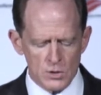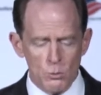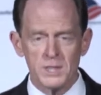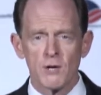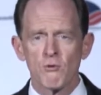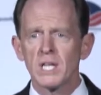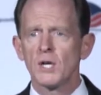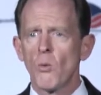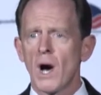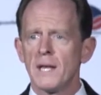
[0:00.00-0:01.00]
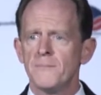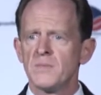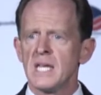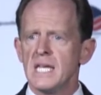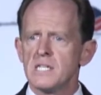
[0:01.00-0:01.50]
what they really want
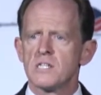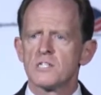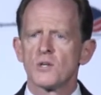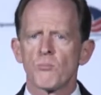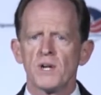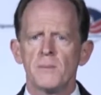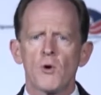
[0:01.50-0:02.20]
is the Supreme